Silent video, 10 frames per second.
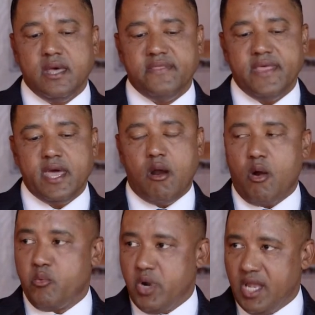that
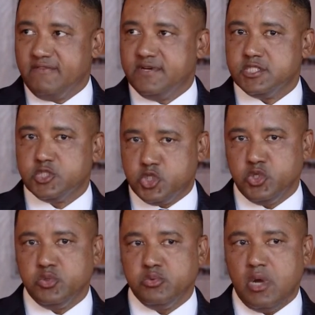are relevant
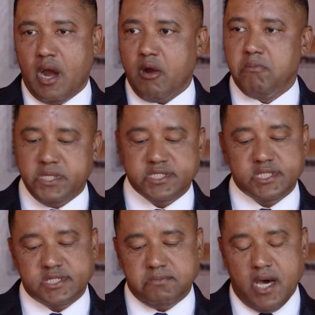to our
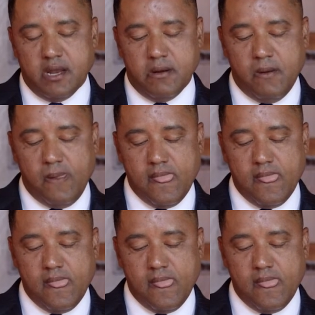business model.